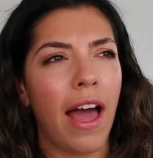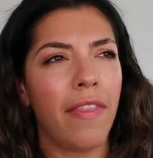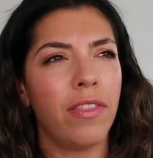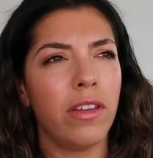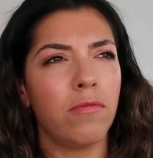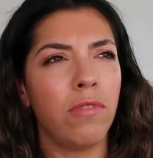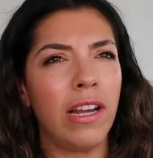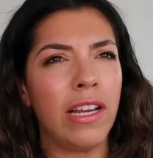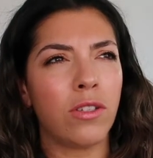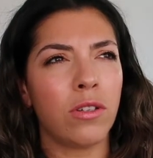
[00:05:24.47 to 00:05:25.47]
and that
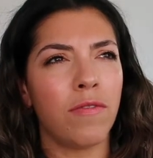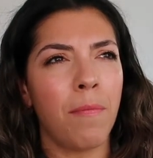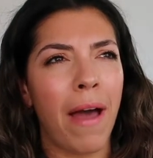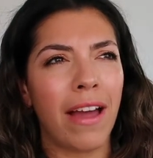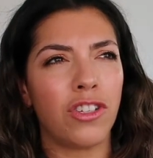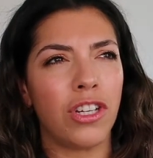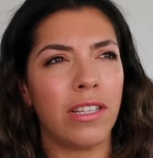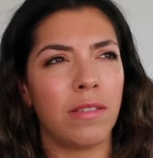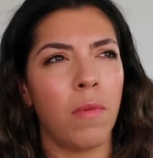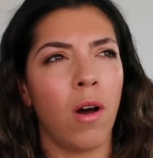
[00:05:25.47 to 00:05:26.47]
really sort of
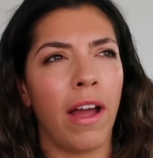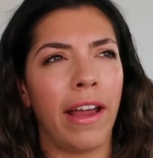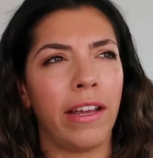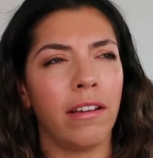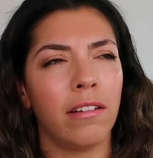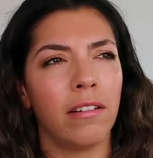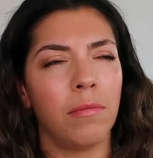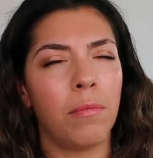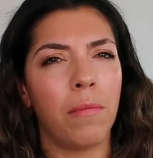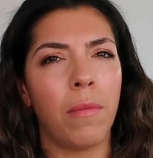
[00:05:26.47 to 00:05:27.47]
matches my
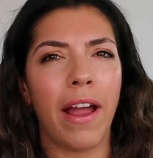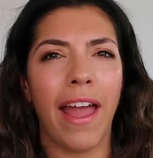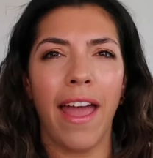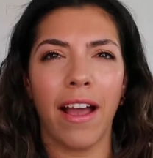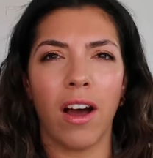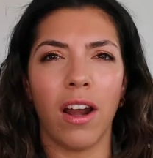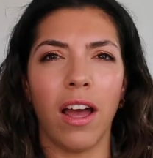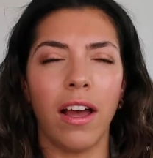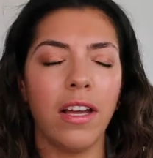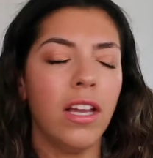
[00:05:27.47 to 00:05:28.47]
hair colour.